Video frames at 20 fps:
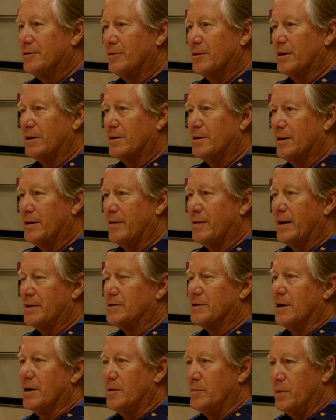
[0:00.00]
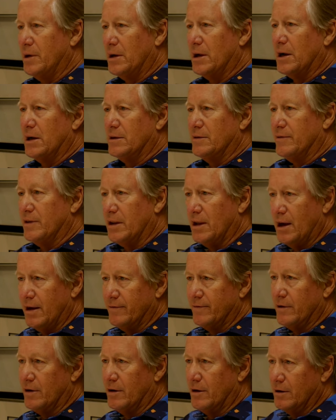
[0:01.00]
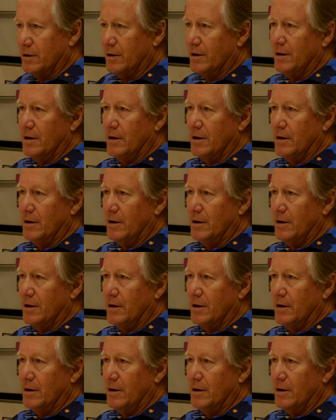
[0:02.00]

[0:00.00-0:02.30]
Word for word: oh, continue. Yeah. That's going to be kind of a lifelong